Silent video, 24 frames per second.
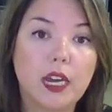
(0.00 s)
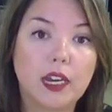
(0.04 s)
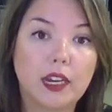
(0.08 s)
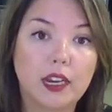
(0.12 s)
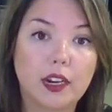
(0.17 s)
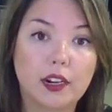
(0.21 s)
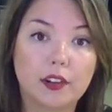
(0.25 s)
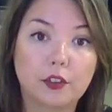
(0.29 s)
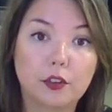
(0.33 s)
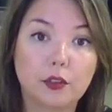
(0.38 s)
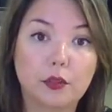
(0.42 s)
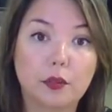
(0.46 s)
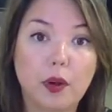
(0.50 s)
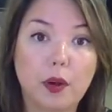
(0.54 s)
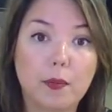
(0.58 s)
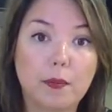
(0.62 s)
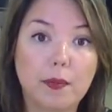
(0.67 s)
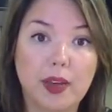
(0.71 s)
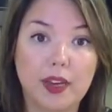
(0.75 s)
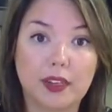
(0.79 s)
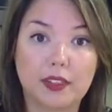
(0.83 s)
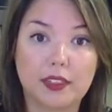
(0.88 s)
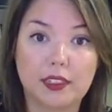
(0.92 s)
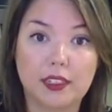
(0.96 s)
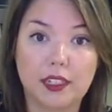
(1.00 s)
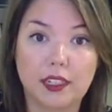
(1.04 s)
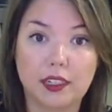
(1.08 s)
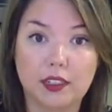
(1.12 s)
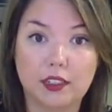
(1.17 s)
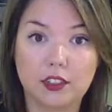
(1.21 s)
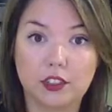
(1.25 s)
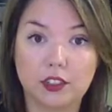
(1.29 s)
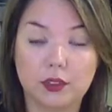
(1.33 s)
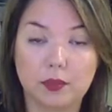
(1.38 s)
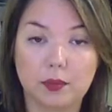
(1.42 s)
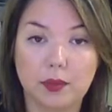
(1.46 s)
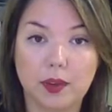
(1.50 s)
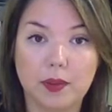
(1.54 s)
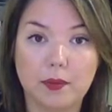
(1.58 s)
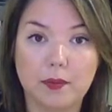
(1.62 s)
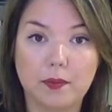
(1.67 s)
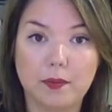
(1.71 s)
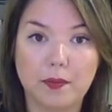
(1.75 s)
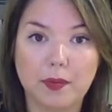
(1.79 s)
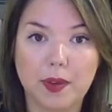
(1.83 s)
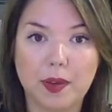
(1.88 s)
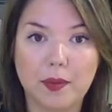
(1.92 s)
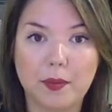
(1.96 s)
kind of grew up backstage because
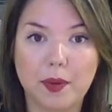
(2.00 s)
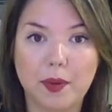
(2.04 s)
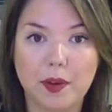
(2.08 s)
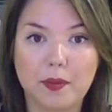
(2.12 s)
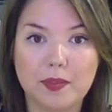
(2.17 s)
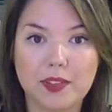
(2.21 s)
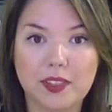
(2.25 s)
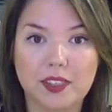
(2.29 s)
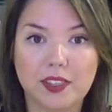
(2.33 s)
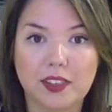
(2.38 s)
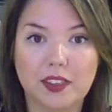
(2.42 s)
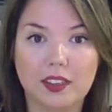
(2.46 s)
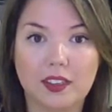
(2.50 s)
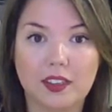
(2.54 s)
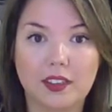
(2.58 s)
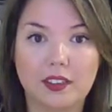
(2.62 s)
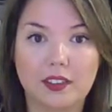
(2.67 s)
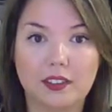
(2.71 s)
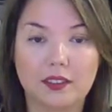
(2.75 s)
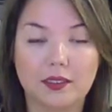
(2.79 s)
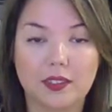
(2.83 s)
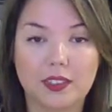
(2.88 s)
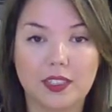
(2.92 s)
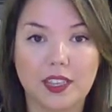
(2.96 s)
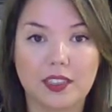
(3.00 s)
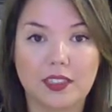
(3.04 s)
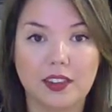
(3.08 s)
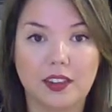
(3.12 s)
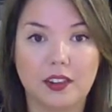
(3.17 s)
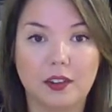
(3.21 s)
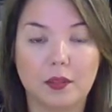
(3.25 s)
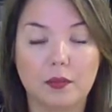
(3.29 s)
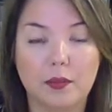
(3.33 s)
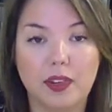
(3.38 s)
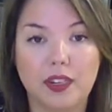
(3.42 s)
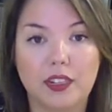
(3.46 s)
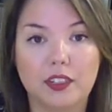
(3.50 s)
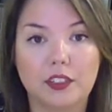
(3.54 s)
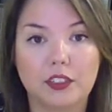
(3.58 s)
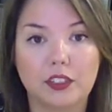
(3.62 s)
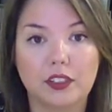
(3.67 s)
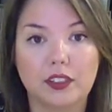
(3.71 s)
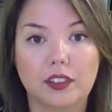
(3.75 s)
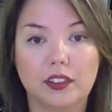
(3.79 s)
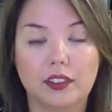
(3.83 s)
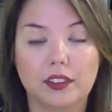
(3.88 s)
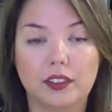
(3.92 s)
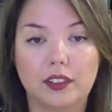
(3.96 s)
my mom was a theater
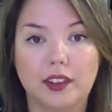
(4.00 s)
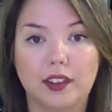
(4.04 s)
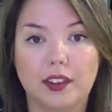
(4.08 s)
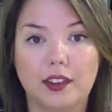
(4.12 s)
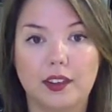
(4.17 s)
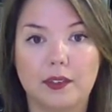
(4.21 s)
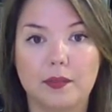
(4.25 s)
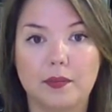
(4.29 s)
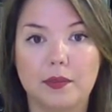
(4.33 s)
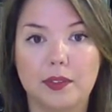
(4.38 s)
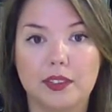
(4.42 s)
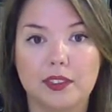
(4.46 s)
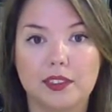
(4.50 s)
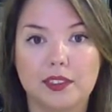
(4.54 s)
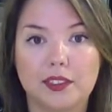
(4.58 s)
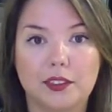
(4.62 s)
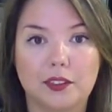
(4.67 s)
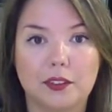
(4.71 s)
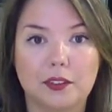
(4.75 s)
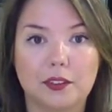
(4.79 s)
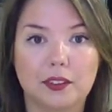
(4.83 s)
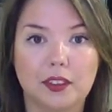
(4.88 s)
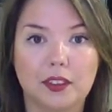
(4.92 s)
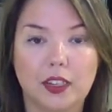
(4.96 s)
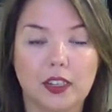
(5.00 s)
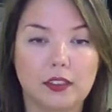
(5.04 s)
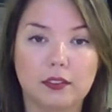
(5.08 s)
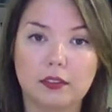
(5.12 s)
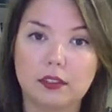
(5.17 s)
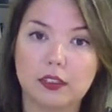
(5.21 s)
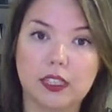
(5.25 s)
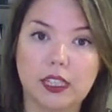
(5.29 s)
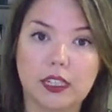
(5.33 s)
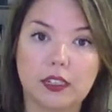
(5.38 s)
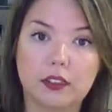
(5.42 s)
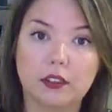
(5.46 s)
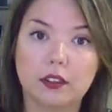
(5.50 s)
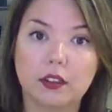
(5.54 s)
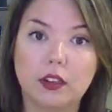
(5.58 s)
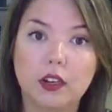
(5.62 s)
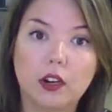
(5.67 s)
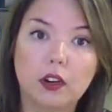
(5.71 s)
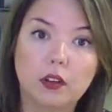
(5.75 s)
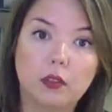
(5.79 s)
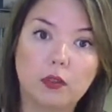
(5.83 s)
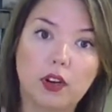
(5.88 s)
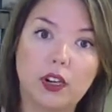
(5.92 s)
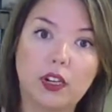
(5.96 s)
major. And so I was like
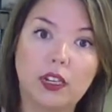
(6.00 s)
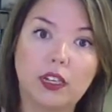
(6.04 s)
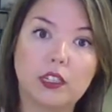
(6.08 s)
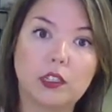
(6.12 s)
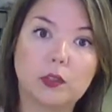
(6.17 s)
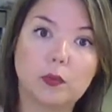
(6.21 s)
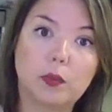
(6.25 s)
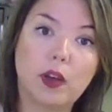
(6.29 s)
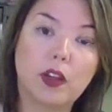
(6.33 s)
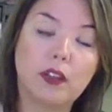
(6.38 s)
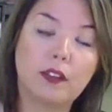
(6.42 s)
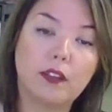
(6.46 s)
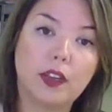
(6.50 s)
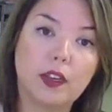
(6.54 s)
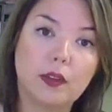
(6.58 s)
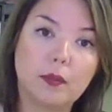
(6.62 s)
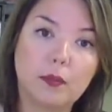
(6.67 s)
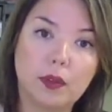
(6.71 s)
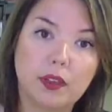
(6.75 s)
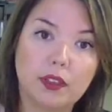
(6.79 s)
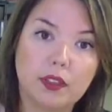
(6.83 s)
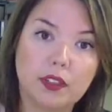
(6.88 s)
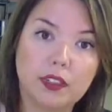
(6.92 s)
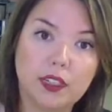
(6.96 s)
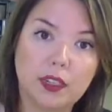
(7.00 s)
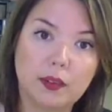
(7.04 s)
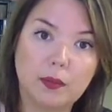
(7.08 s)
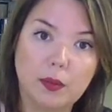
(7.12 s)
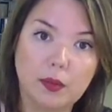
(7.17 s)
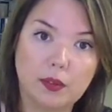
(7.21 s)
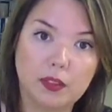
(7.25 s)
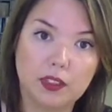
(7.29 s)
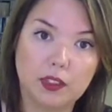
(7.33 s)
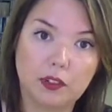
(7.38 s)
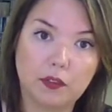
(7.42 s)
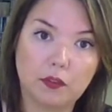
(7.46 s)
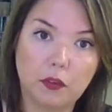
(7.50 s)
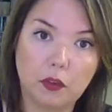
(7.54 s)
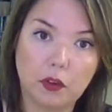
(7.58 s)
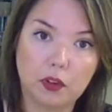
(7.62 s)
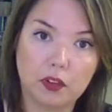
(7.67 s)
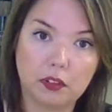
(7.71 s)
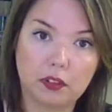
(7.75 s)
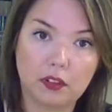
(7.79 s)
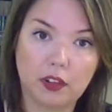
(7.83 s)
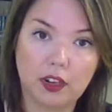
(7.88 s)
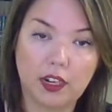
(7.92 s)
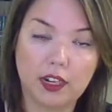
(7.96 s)
running a spotlight by the time I was in
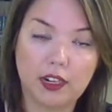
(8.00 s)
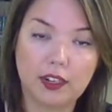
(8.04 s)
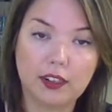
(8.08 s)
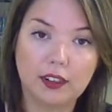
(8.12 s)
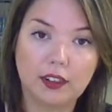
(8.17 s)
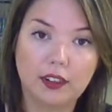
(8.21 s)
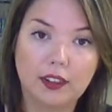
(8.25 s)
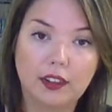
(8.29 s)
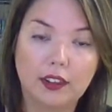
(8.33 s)
fourth grade.